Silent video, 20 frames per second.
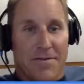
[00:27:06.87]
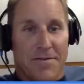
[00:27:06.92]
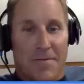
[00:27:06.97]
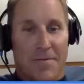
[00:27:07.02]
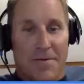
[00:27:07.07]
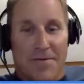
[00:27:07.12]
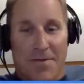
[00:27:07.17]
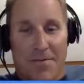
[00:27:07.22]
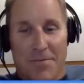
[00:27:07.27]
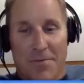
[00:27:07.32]

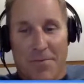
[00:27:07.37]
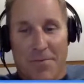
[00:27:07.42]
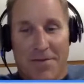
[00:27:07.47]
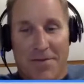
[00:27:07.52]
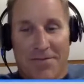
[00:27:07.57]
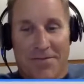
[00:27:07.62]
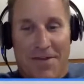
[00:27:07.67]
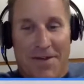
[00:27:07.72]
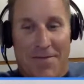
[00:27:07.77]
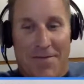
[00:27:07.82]
you're pissed
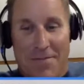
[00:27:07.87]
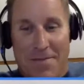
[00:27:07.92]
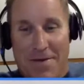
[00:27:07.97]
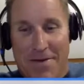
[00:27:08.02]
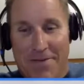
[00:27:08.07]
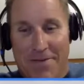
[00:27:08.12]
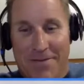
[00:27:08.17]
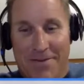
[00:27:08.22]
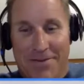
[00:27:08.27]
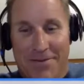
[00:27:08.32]
off about that
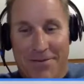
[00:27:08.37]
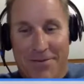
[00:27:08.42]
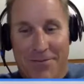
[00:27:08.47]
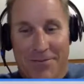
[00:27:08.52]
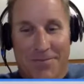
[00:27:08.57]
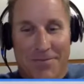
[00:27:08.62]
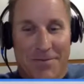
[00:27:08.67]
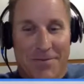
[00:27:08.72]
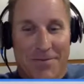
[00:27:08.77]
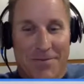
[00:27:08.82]
you
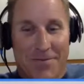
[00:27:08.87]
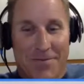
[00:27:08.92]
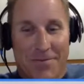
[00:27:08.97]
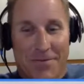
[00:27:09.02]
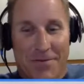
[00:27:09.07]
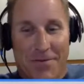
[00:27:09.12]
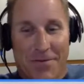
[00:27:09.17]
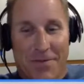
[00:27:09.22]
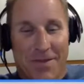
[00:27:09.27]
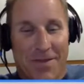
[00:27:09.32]

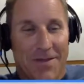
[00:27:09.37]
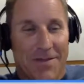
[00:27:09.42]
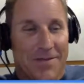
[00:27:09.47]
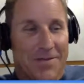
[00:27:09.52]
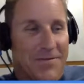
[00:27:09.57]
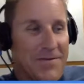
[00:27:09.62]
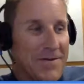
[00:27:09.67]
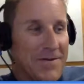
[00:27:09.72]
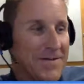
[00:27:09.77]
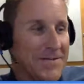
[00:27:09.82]
think you
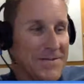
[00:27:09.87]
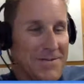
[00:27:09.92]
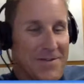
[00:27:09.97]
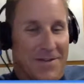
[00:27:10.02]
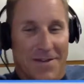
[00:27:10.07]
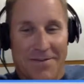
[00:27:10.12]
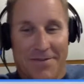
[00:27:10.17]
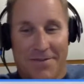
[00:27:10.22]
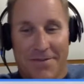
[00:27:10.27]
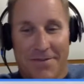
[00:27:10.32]
should let
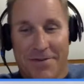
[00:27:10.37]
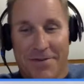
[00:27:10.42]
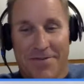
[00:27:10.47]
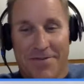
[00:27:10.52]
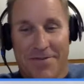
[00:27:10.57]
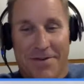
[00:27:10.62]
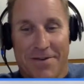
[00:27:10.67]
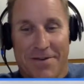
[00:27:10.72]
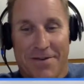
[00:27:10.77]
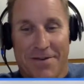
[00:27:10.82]
somebody sit in a
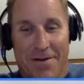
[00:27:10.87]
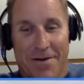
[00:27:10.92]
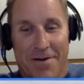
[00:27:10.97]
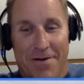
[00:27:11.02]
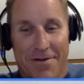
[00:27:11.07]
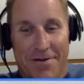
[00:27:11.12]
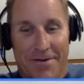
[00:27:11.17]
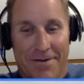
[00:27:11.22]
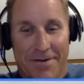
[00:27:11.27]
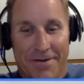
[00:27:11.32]
car
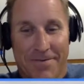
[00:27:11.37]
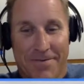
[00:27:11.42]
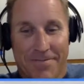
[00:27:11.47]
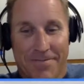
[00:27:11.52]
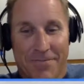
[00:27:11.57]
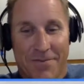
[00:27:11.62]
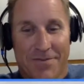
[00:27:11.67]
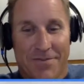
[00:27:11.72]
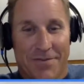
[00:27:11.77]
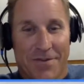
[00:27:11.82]
and
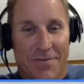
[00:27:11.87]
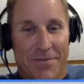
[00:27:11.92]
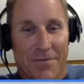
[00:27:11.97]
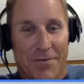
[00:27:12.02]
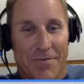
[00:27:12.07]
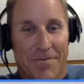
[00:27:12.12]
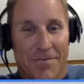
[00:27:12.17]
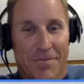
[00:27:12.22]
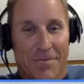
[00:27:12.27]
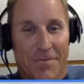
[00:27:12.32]
suffer
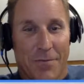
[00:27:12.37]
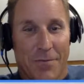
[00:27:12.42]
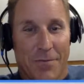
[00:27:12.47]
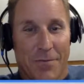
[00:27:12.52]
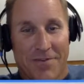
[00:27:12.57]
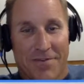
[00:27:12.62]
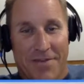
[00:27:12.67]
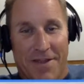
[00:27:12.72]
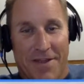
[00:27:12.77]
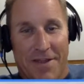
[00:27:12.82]
while you
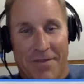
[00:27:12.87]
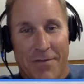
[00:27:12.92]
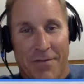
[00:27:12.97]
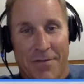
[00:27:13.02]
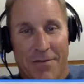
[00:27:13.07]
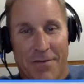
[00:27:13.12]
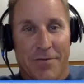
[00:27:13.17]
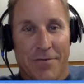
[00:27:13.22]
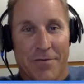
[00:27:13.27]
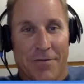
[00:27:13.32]
stand there with your
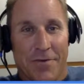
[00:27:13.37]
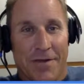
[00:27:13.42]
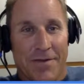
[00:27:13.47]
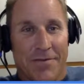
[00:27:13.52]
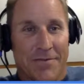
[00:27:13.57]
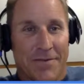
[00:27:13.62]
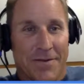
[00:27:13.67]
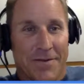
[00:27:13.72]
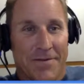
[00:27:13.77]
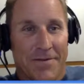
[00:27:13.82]
turnouts on.
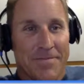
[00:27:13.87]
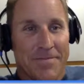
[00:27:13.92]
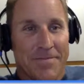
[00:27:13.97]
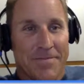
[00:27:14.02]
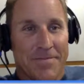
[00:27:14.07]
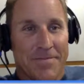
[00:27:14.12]
I'd